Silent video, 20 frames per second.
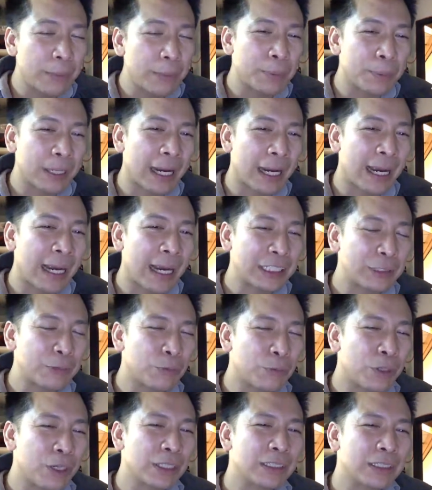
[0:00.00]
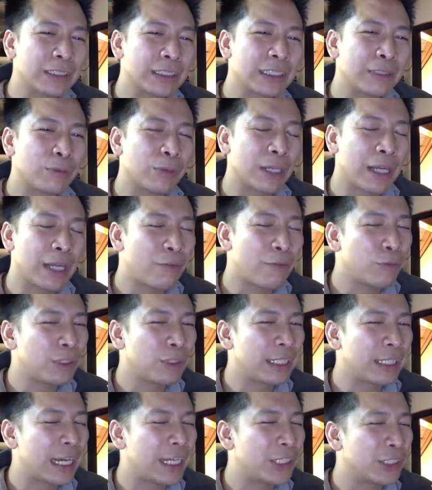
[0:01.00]
but I actually want to see what
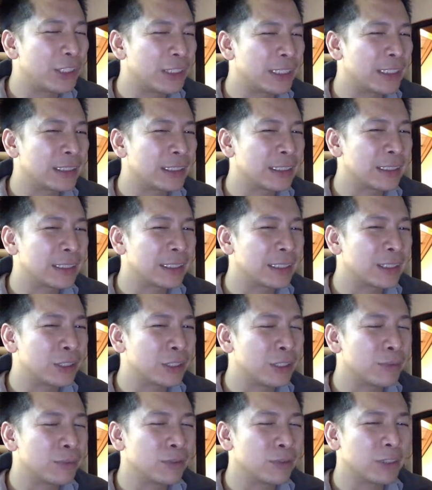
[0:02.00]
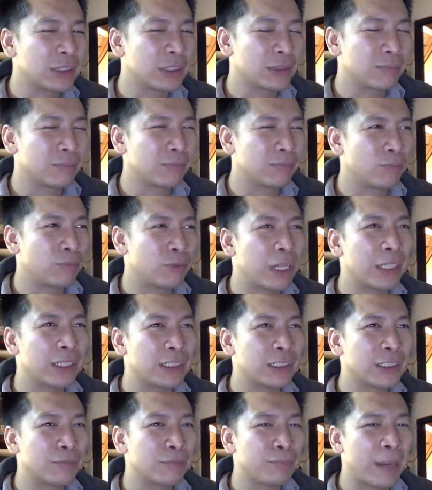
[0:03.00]
everyone gauges as in terms of its
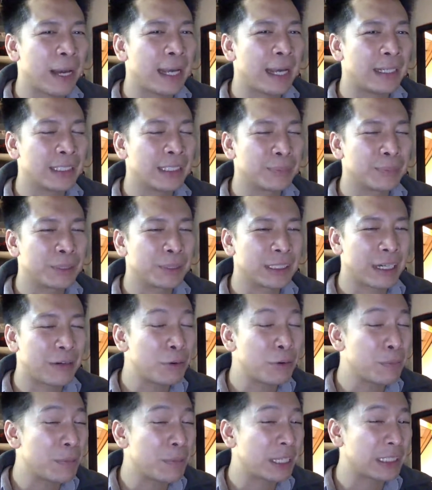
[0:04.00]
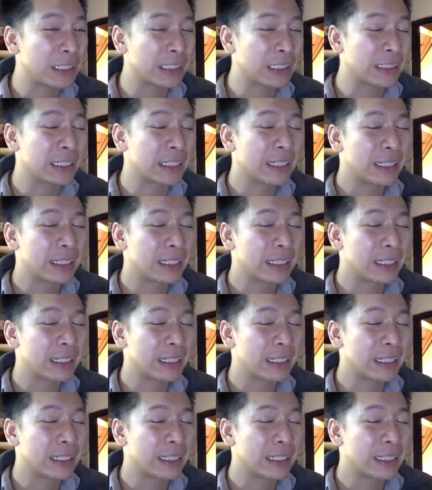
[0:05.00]
relative badness because everyone makes it.